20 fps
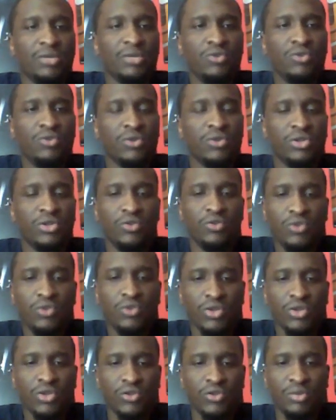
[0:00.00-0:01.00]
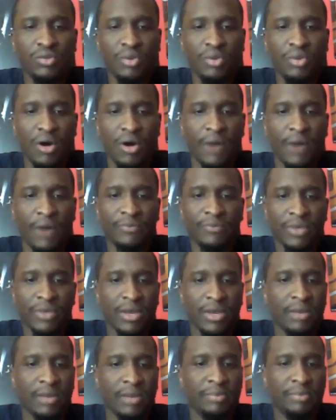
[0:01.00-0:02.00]
Who's gonna shoot the ball?
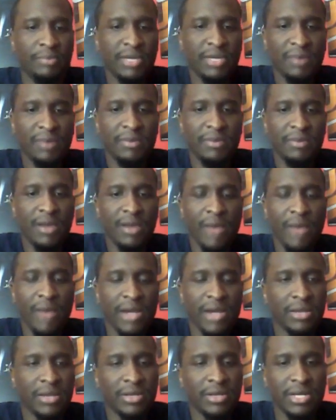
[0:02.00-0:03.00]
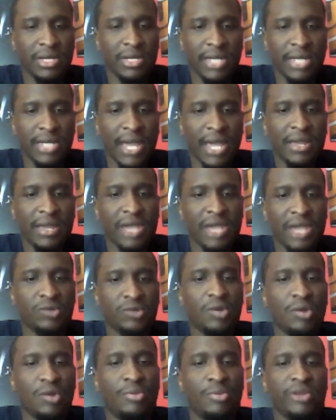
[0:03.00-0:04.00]
Bismack Biyombo had another good game. He had
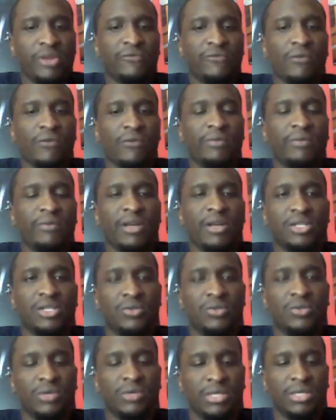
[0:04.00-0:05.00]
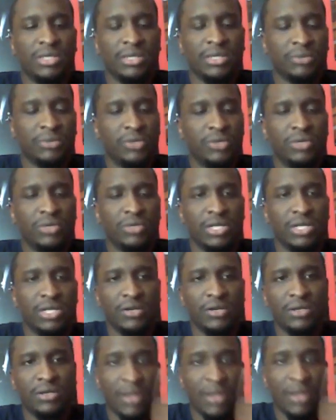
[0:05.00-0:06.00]
12 points, 4 rebounds, 2
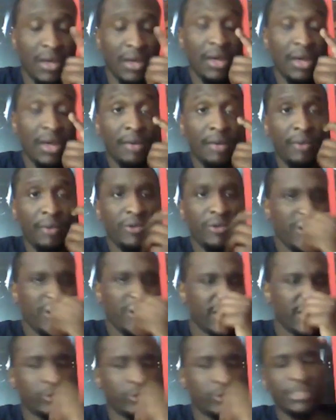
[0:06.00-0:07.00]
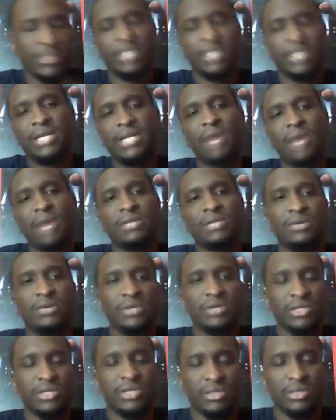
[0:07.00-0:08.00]
steals. But when you got Tristan Thompson out there
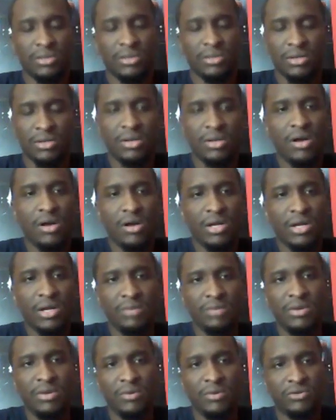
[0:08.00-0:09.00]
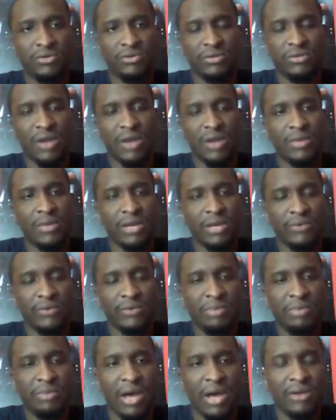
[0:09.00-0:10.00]
just clogging the middle and just grabbing a lot of
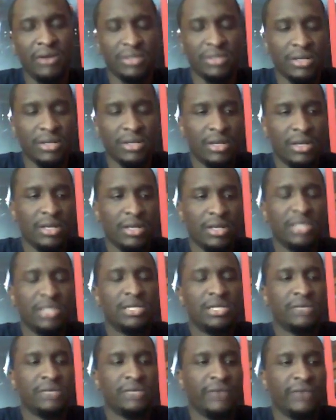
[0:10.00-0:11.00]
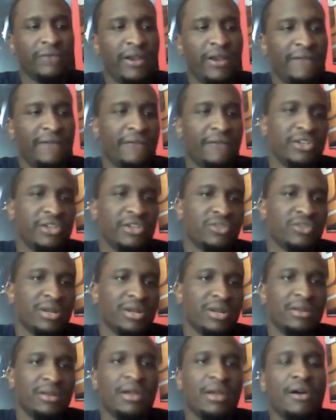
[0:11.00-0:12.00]
rebounds, it's very
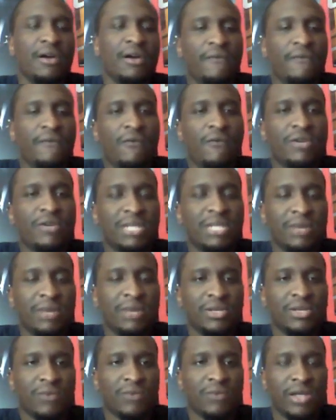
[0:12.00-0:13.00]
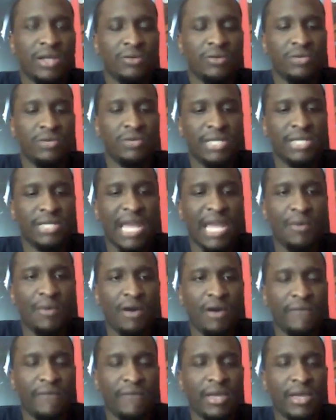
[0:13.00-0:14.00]
frustrating for a team like Toronto, who just came
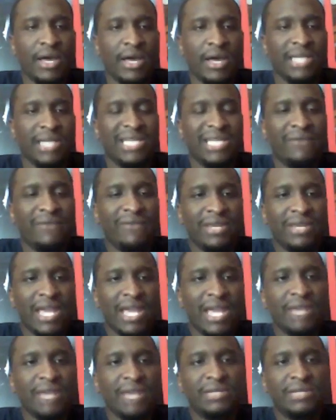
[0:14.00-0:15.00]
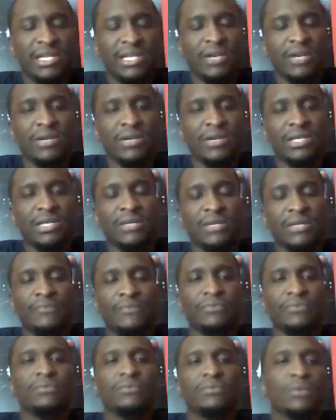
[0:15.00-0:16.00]
off a 7-game series
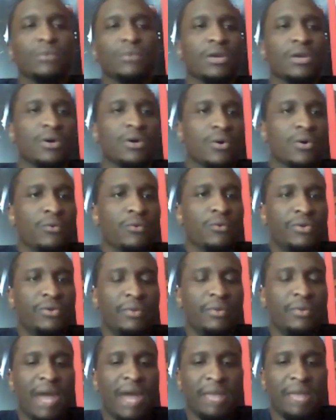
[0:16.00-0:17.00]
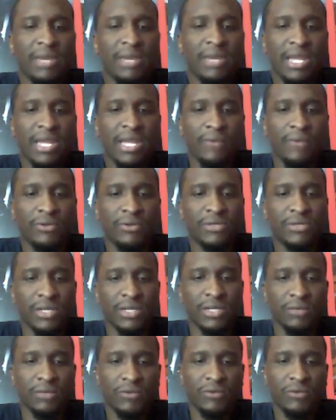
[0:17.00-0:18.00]
with the Miami Heat, which
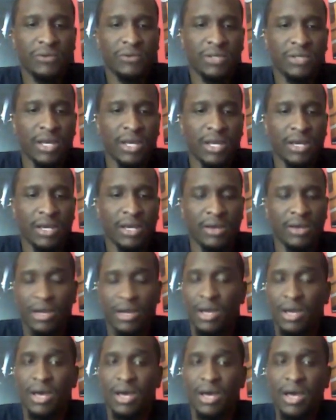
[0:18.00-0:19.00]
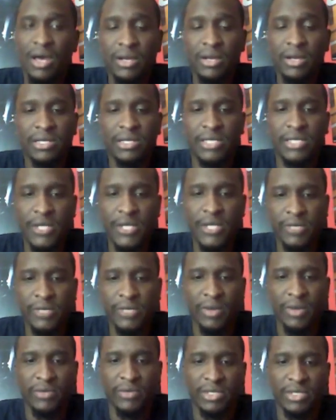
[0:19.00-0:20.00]
was a ugly series,
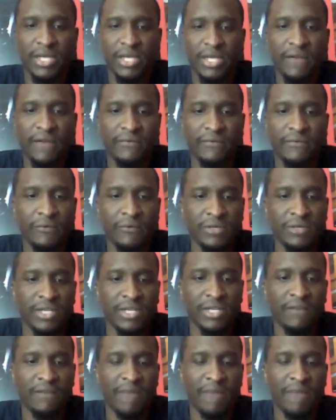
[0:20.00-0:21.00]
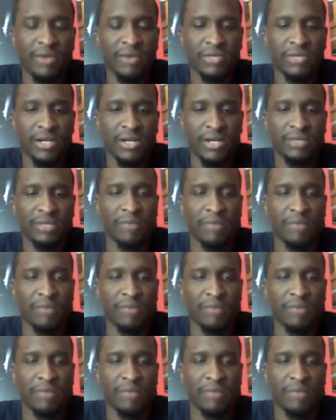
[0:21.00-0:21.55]
but it was a tough battle series.